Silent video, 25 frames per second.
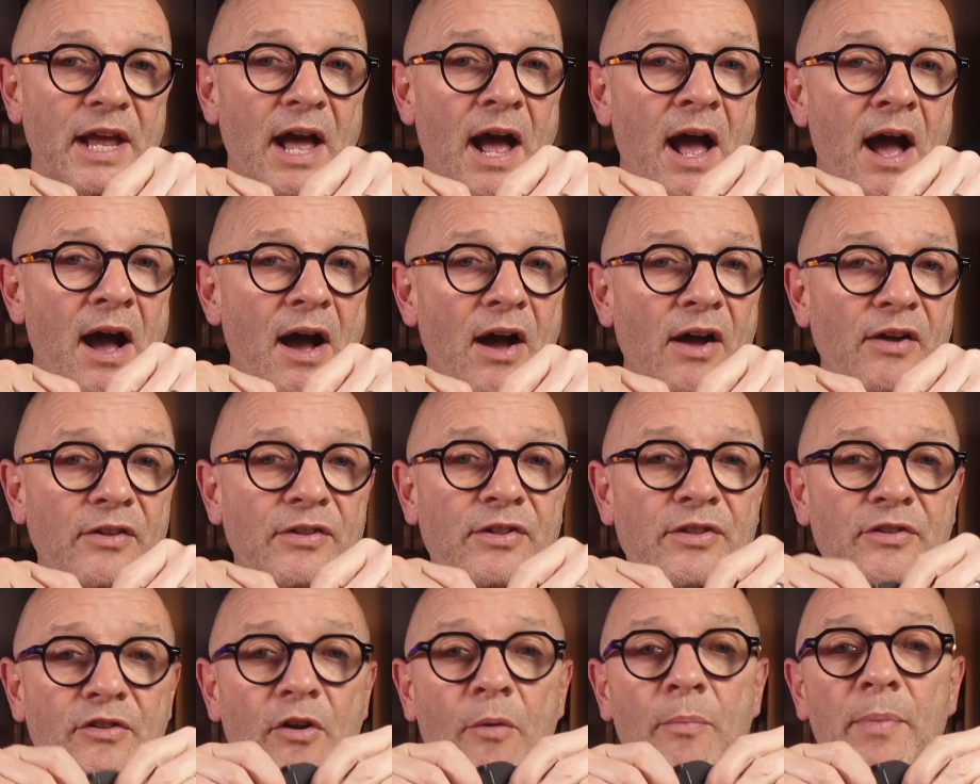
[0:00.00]

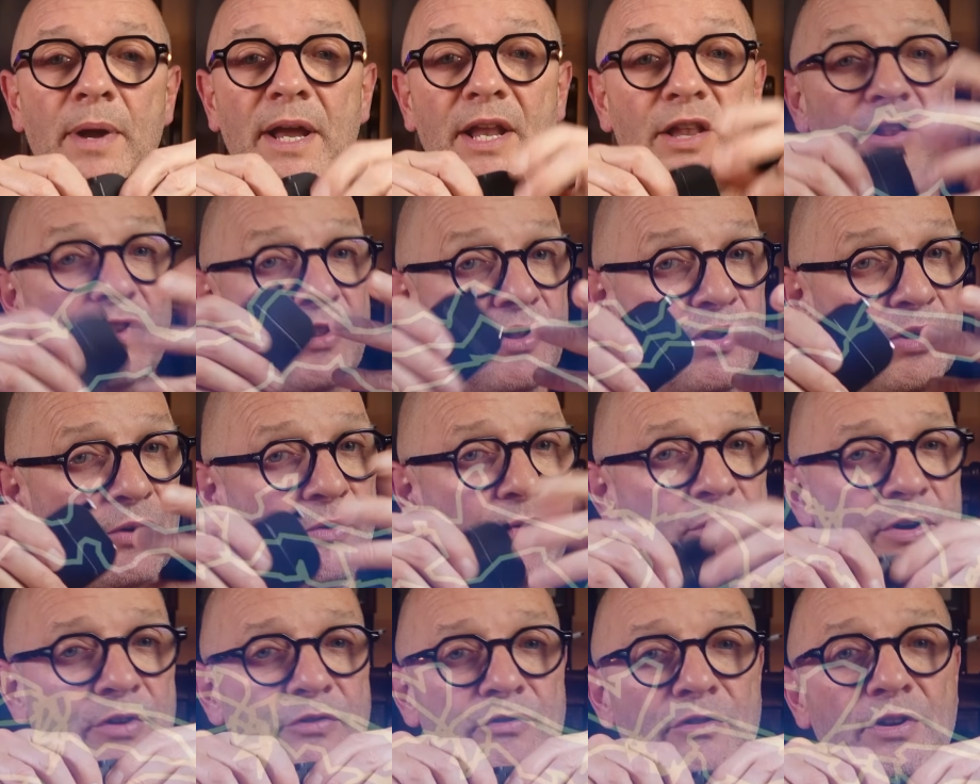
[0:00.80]
heart-stopping
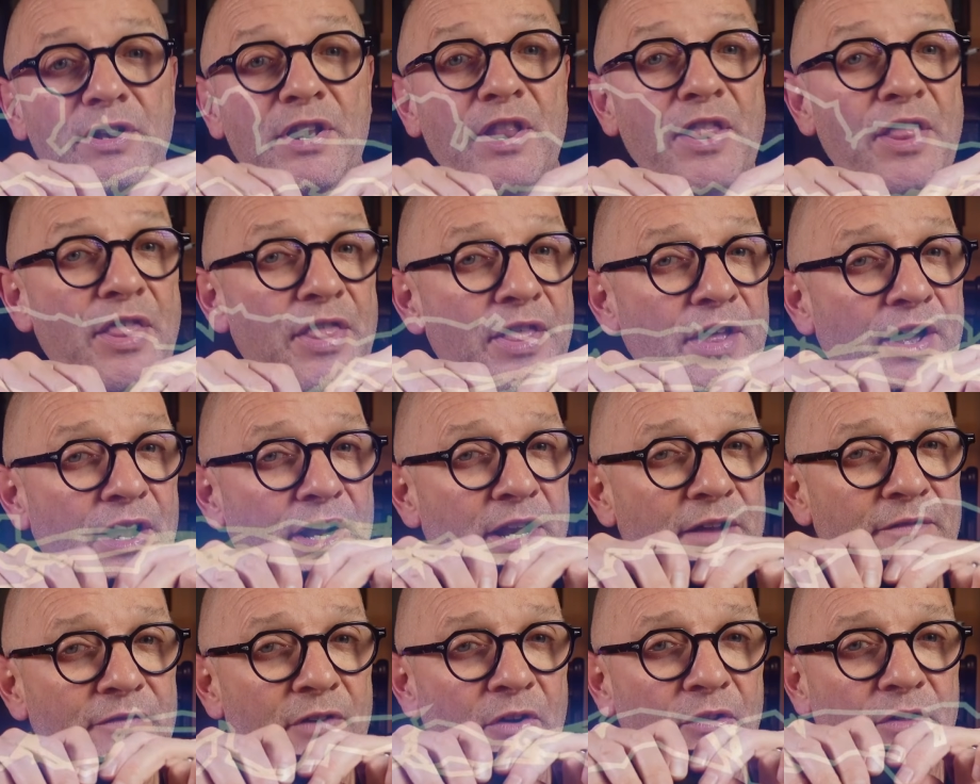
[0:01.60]

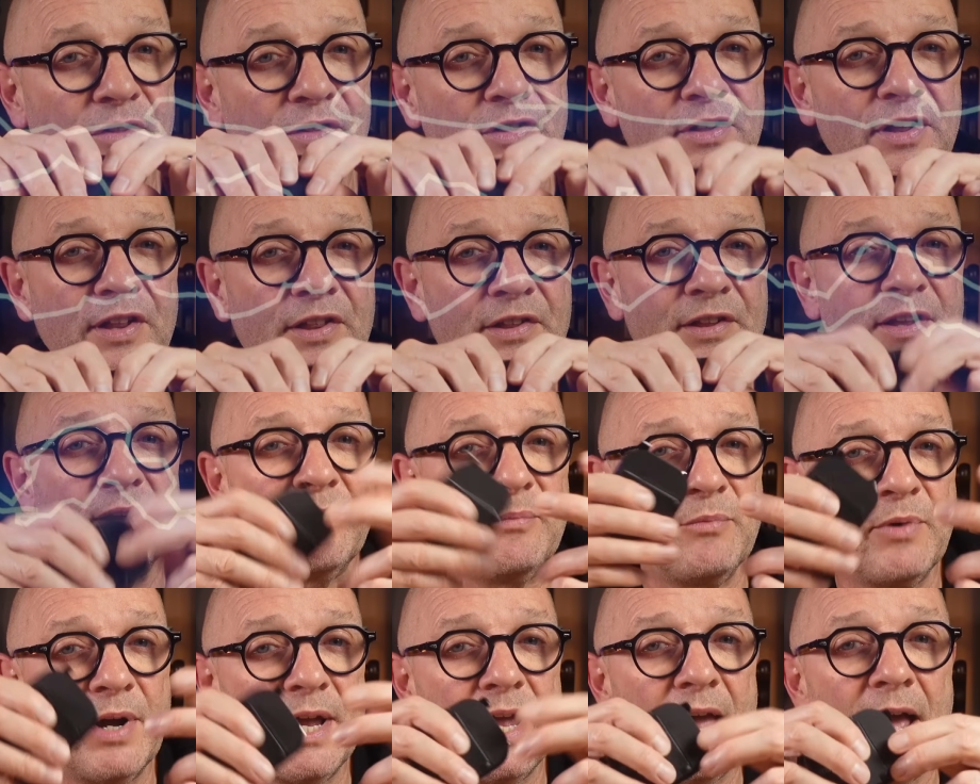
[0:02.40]
230 volt
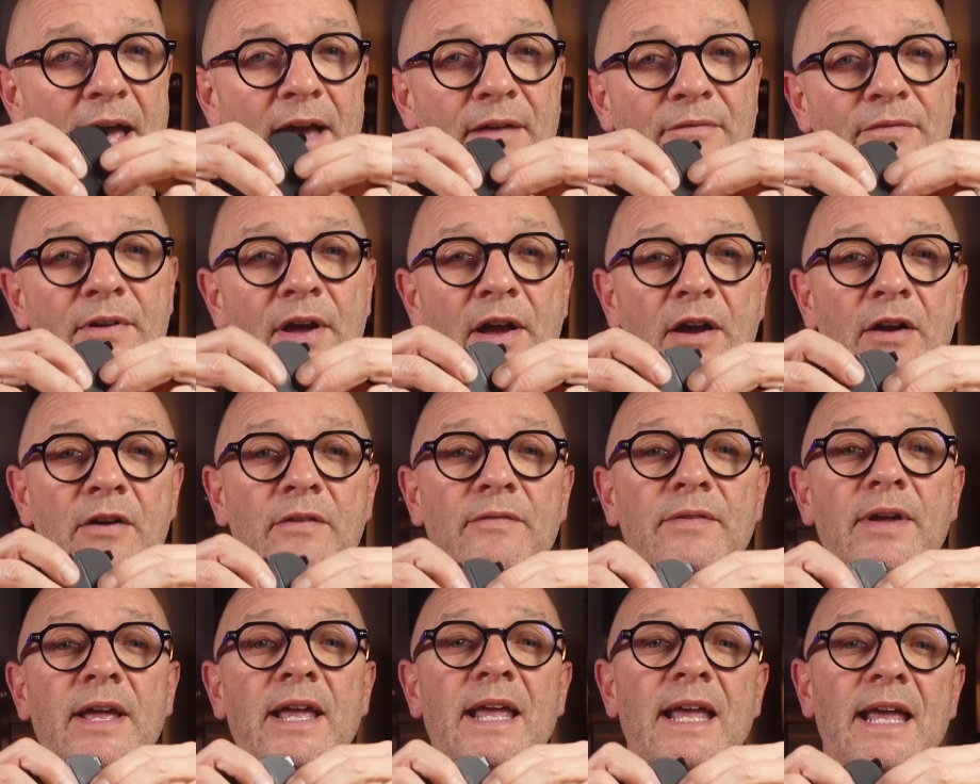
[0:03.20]
system we have
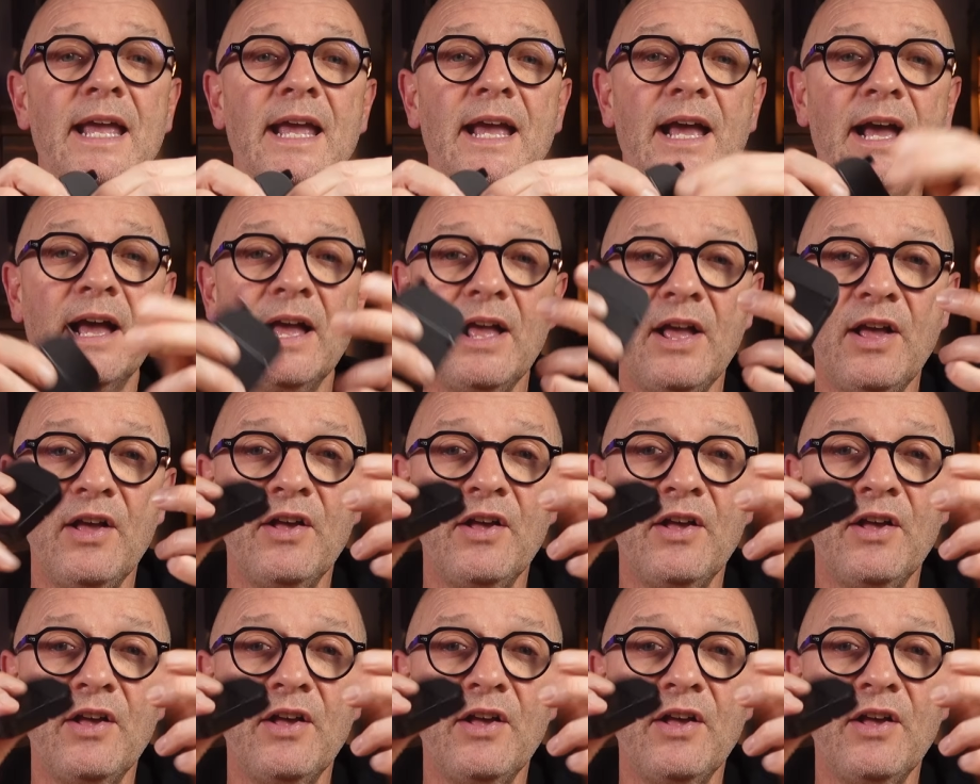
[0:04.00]
over here.